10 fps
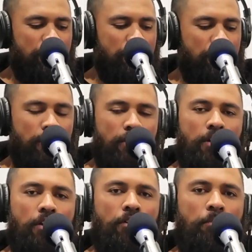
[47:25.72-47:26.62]
you
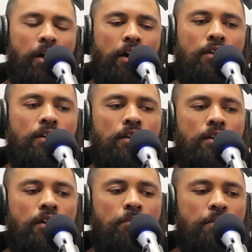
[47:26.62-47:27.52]
hear about
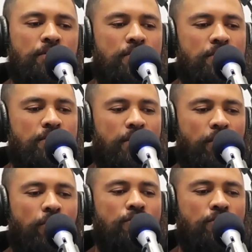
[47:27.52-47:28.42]
business, and
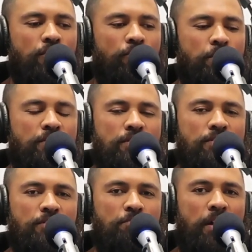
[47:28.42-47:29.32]
the oxygen of
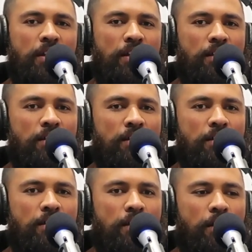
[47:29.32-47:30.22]
business is money.
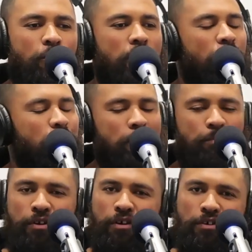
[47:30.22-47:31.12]
We haven't been
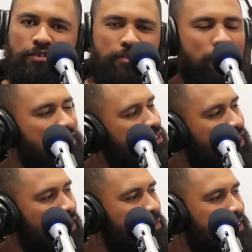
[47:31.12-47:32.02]
putting oxygen
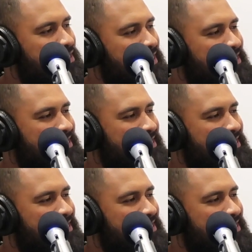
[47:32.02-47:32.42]
into our business.